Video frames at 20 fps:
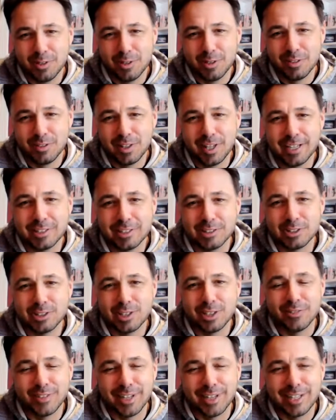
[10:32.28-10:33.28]
you've aligned
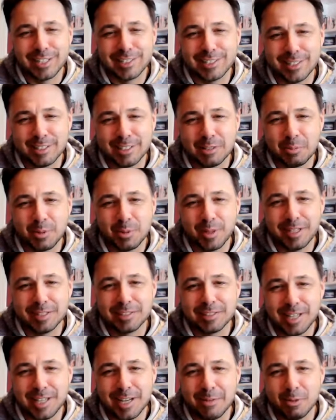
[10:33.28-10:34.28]
yourself nicely, and your playing
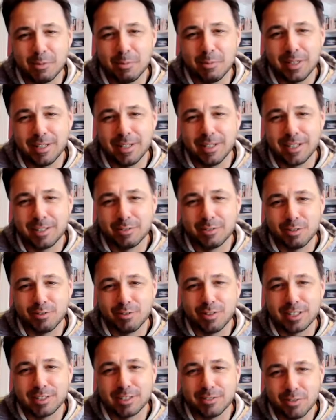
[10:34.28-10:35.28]
time will be
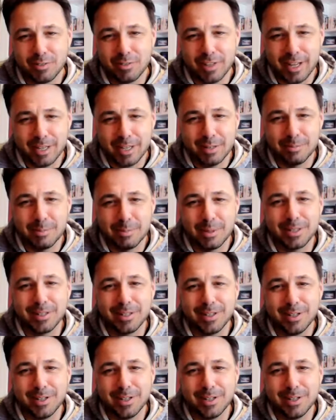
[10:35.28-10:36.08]
reflective of that. But